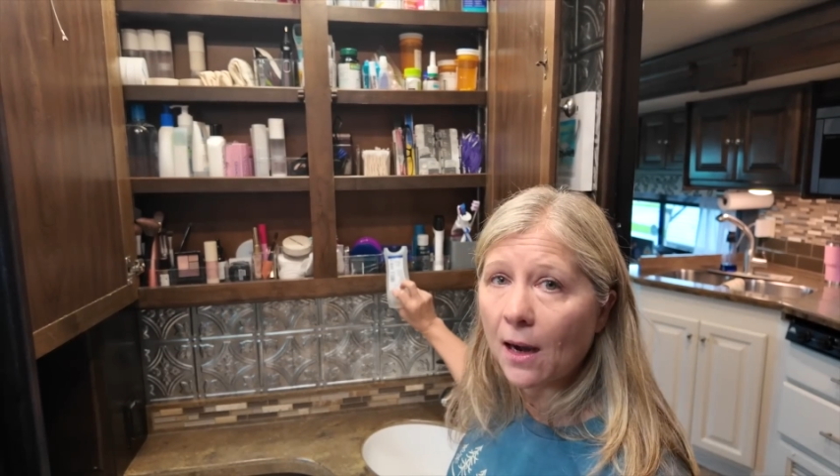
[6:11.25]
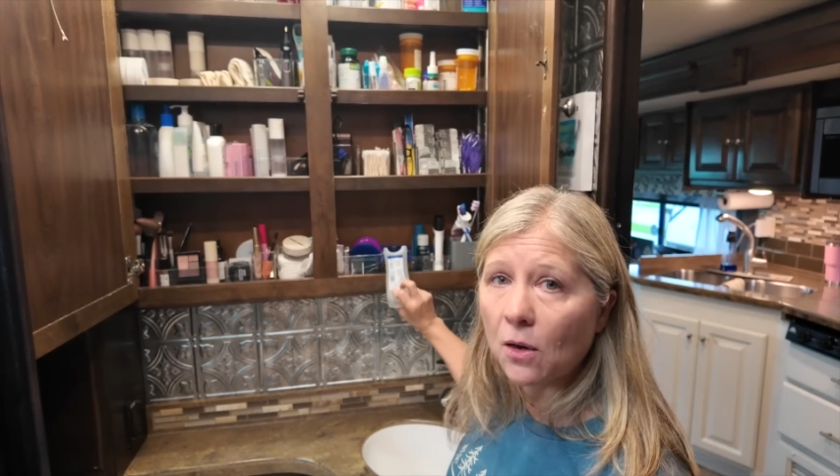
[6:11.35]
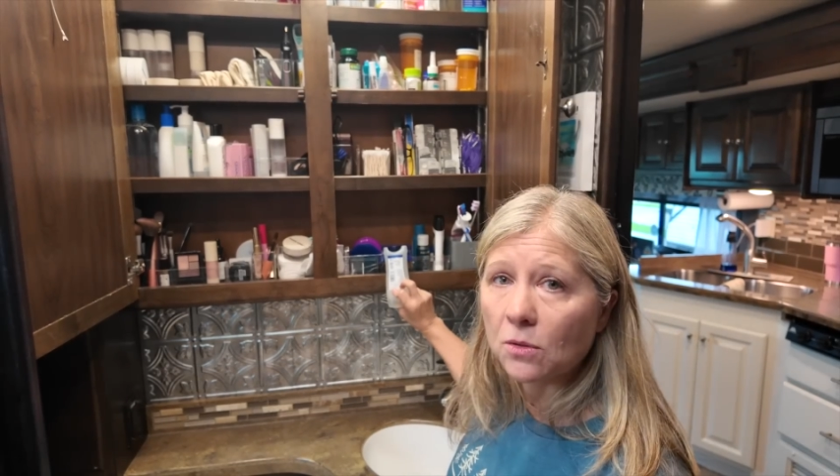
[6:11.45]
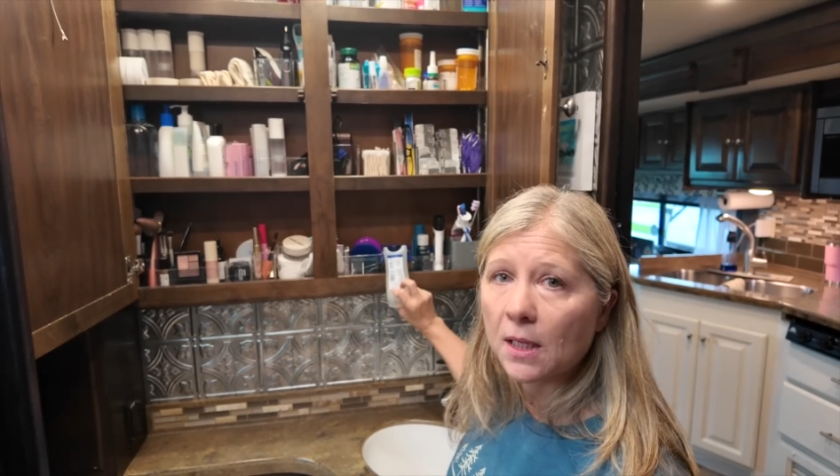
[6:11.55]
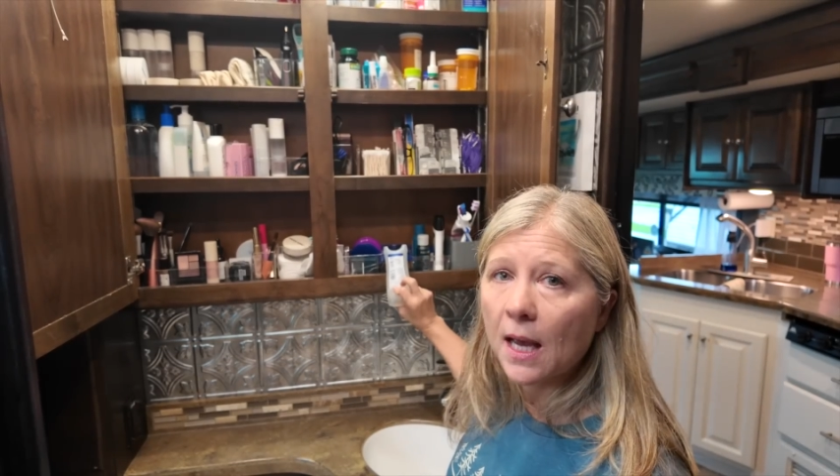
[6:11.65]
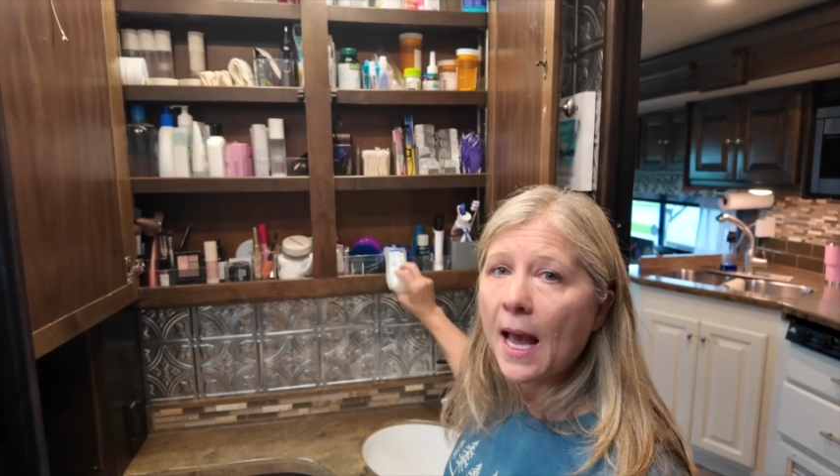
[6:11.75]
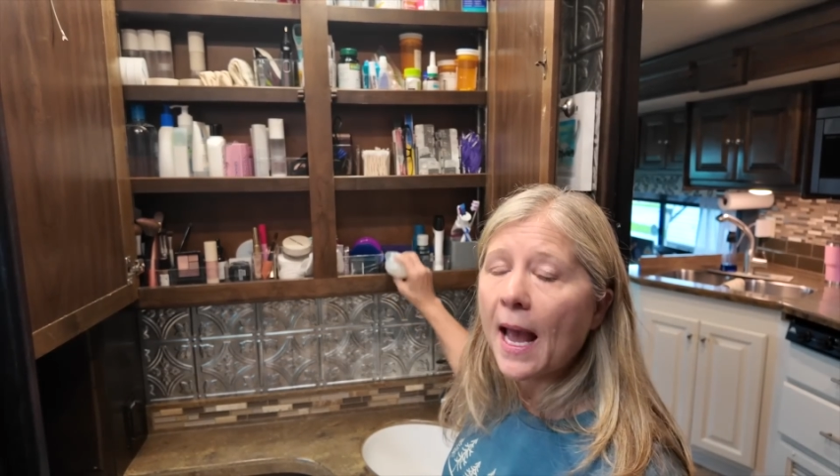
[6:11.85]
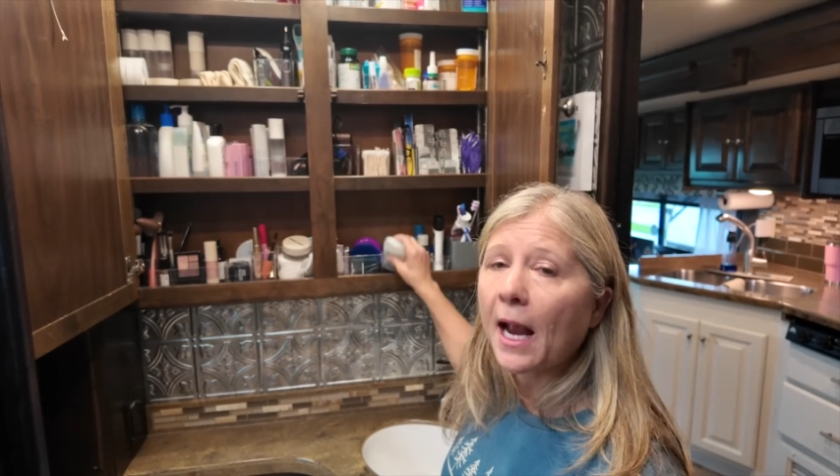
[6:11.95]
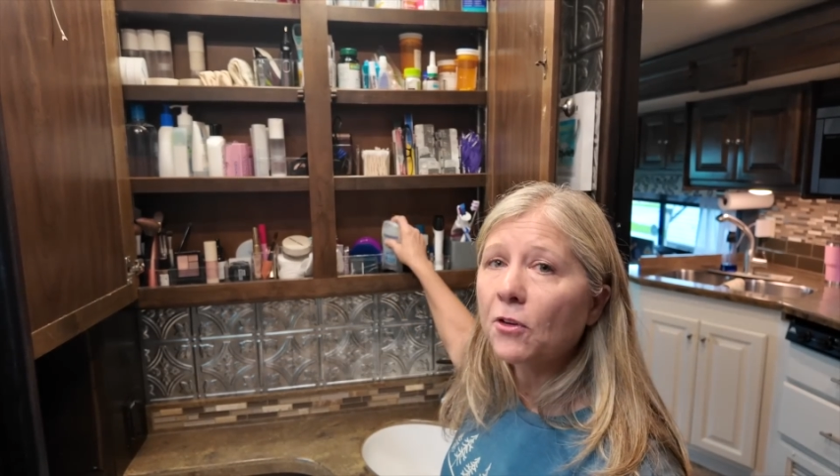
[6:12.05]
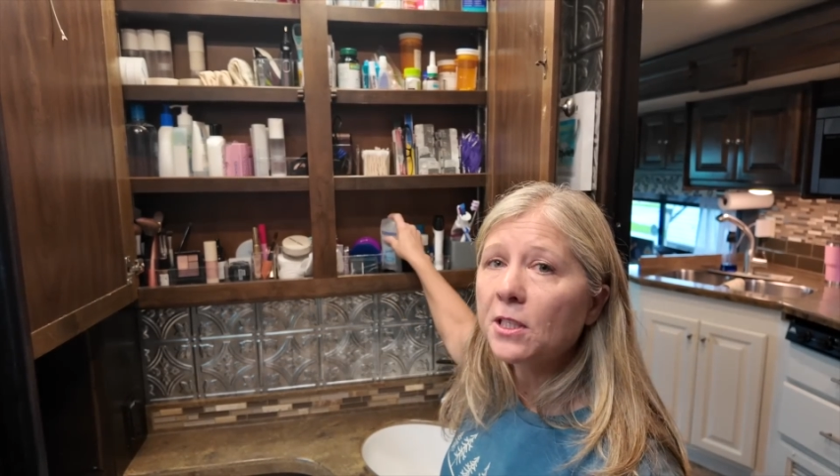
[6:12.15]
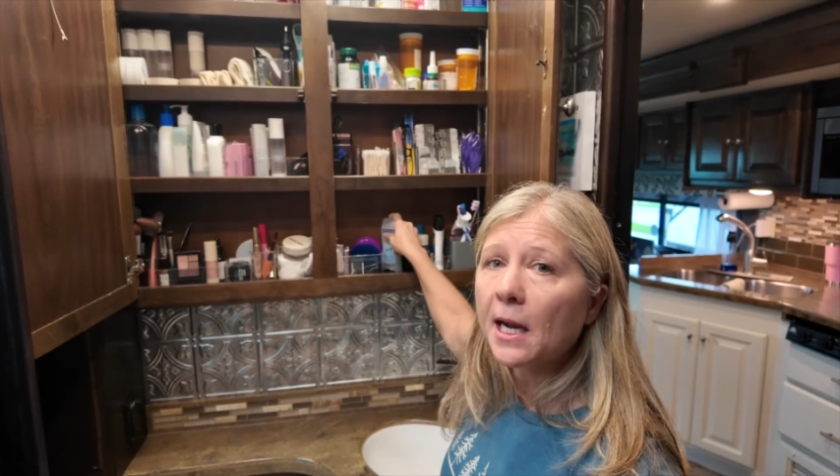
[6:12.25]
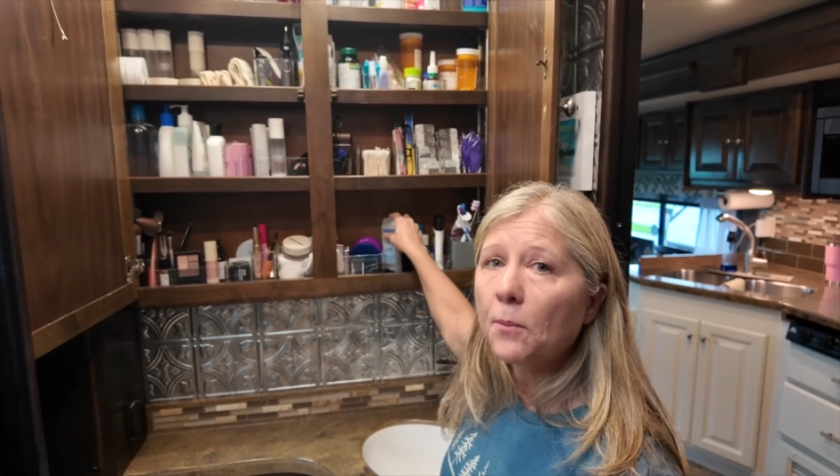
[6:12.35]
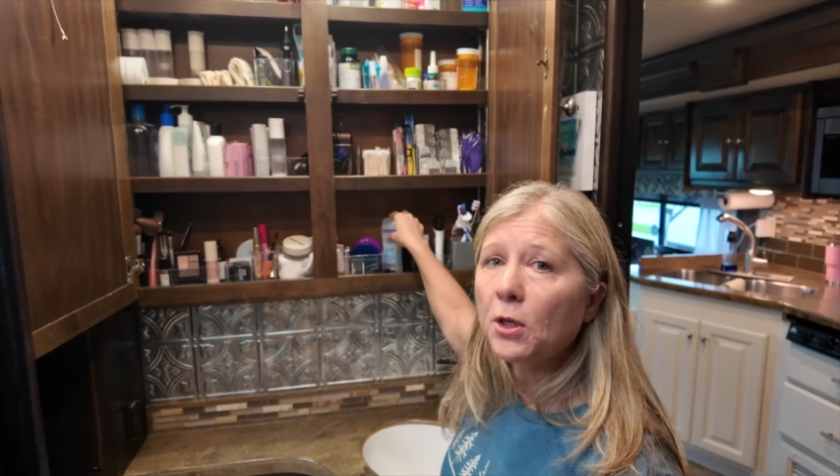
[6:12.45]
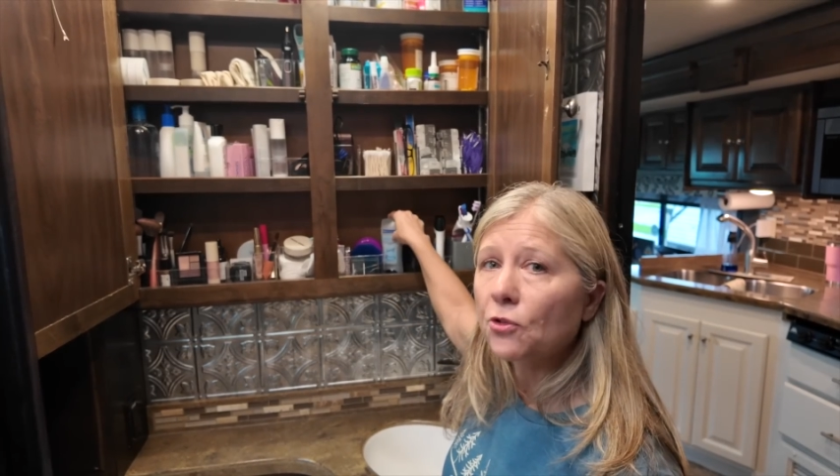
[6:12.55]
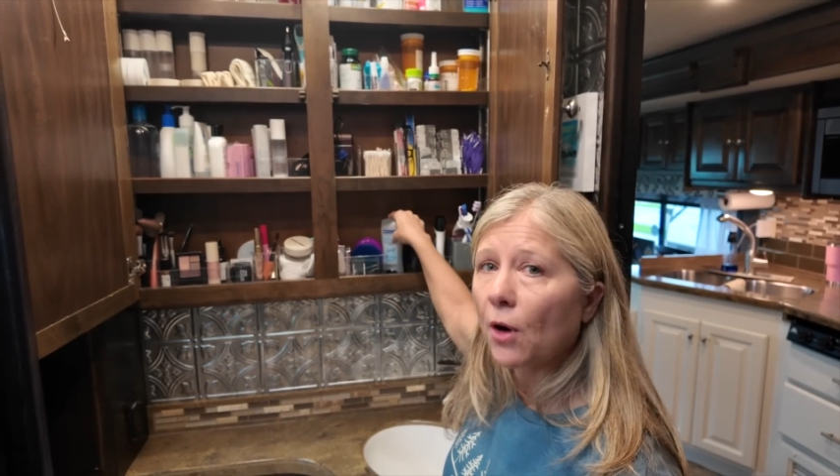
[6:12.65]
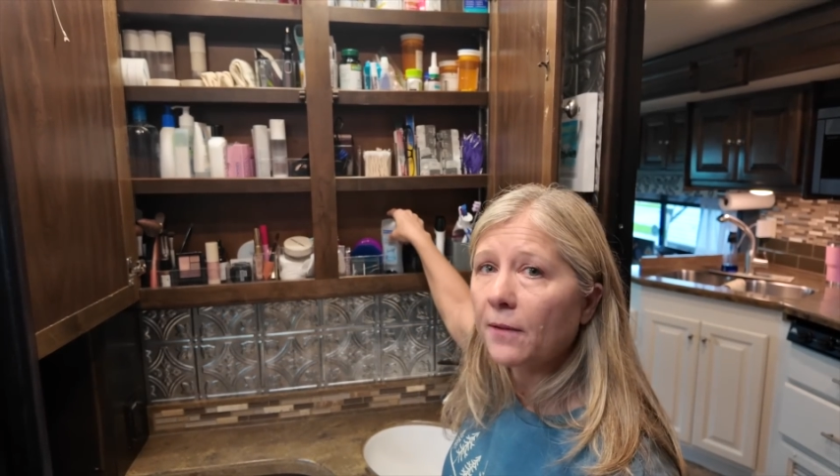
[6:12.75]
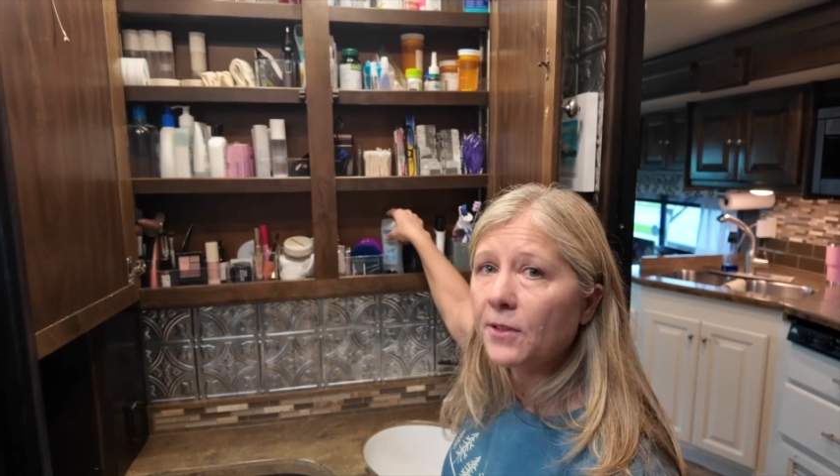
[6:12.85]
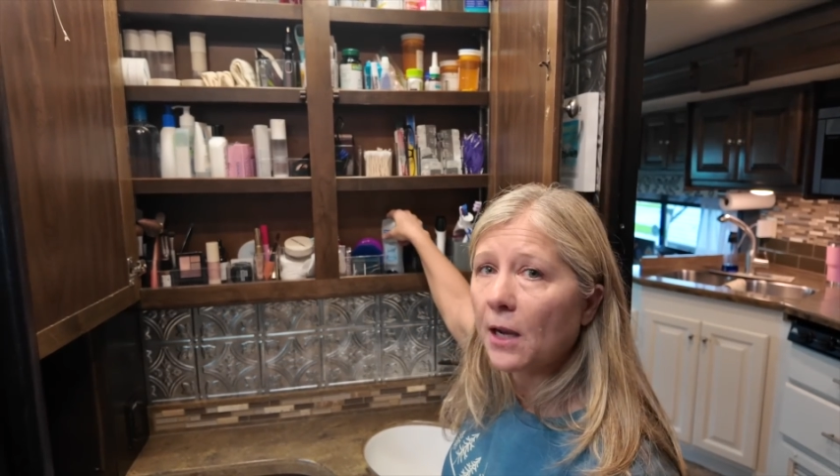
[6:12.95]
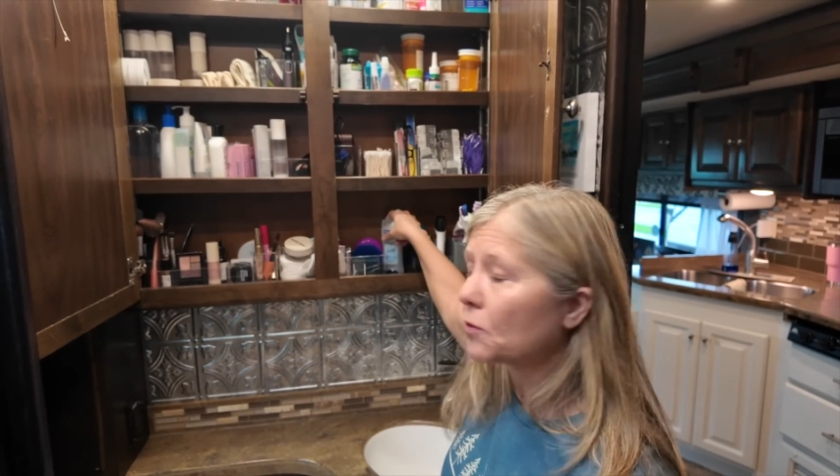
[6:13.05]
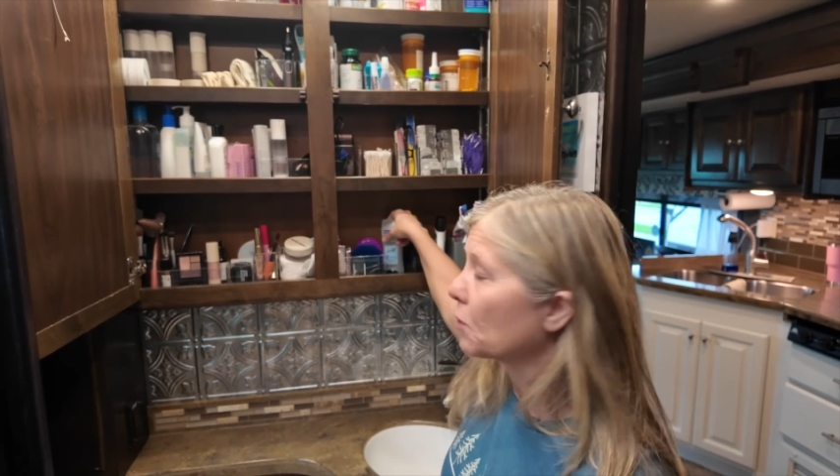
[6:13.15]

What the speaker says: out. Every time we drive down the